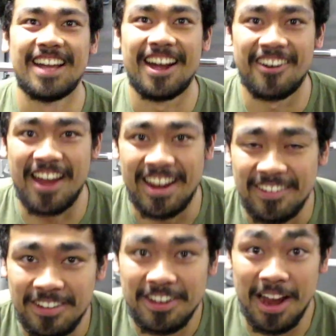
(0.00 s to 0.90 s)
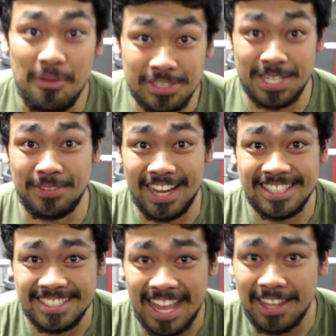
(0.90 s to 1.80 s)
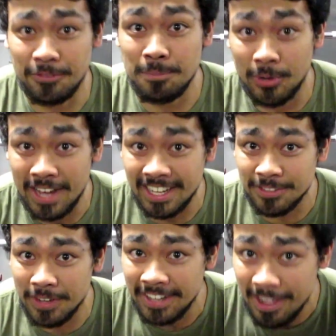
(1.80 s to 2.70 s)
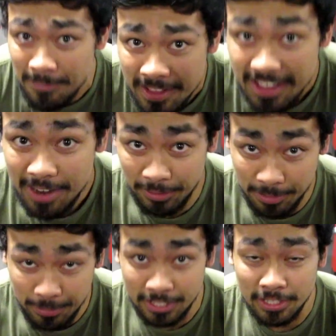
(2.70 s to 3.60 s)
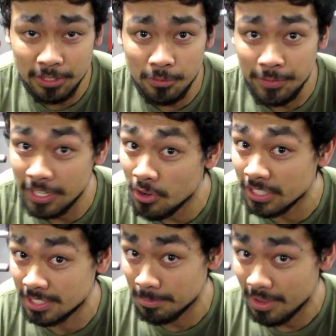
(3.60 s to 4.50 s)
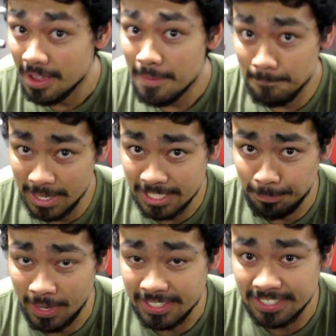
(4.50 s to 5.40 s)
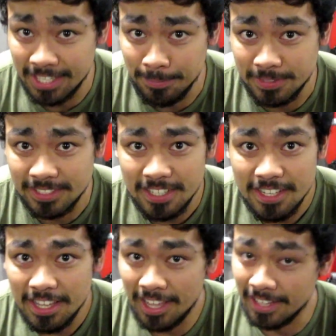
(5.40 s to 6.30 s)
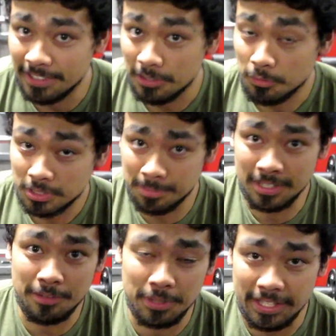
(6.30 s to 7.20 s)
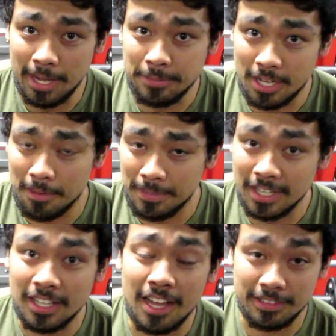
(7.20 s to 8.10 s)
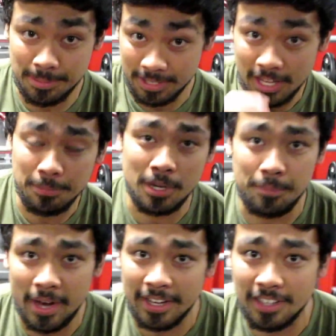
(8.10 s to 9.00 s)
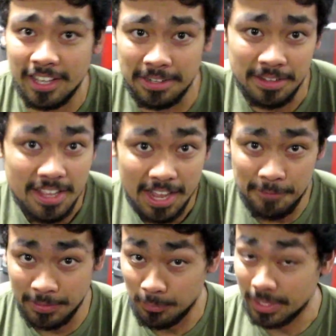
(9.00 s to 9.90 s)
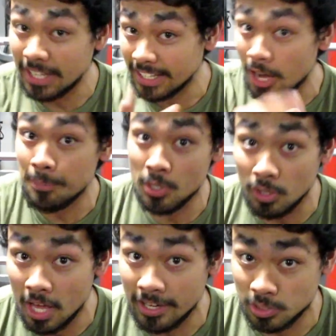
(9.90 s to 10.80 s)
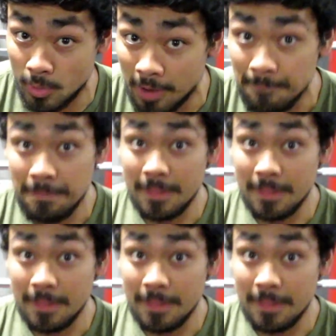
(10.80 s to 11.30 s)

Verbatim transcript: All right, all right, what's up guys? It's Alec from Bourn Active right now. We're gonna bring you a little video on some bench press tips and something that really helped out me a lot, and something that helped out Brian a lot, and I feel like we, it can help you a lot as well.